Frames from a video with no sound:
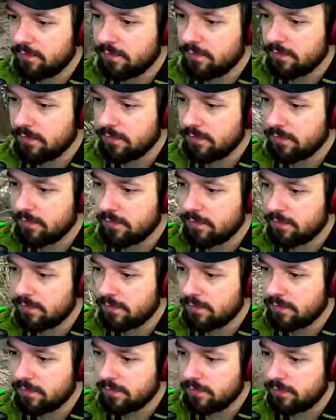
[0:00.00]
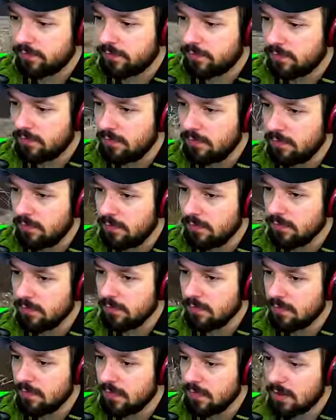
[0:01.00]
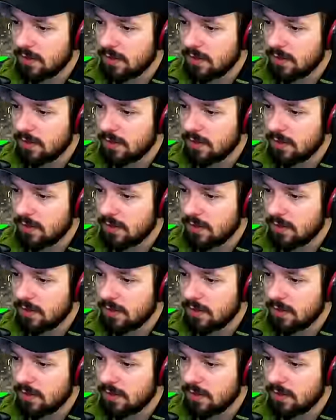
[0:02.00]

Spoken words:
Nobody speaks.